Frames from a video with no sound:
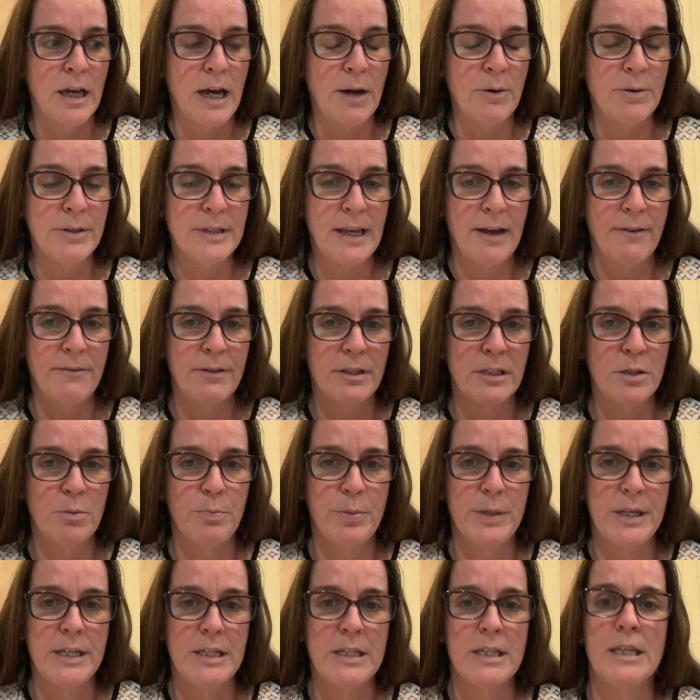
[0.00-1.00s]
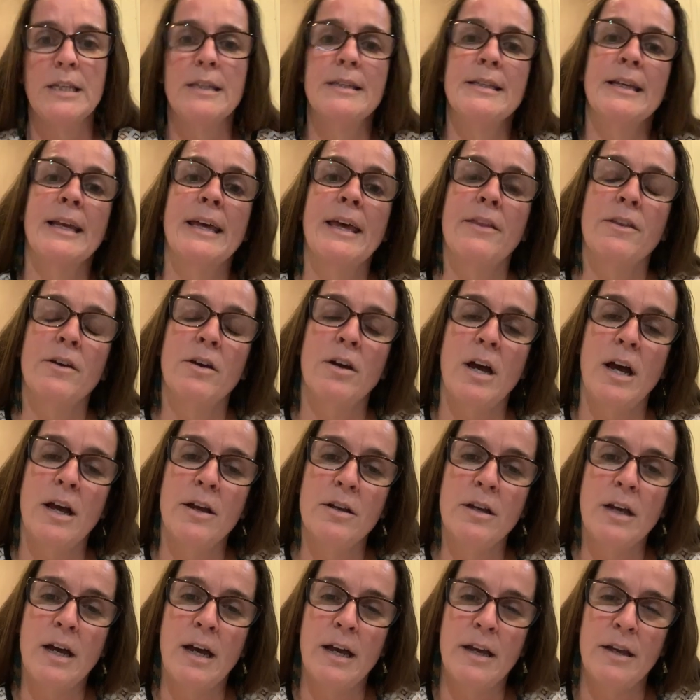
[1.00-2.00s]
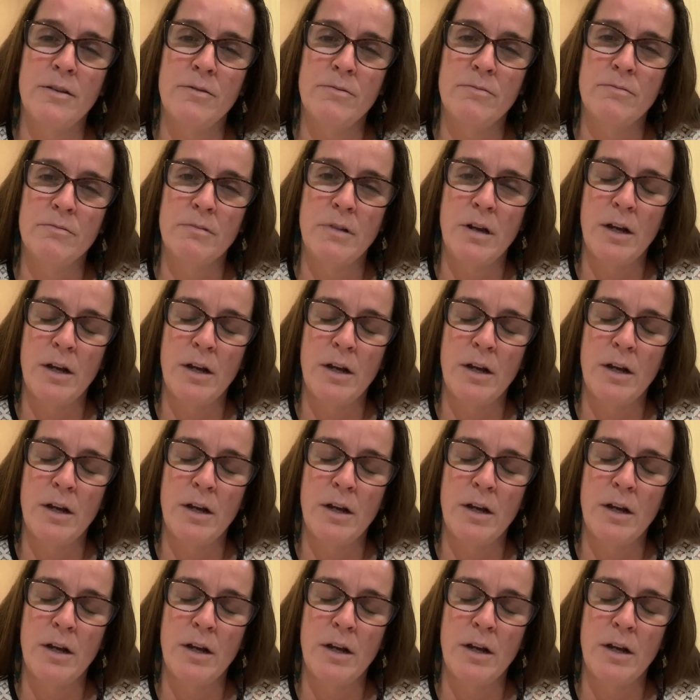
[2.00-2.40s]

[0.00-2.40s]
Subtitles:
I was having to piece things together. I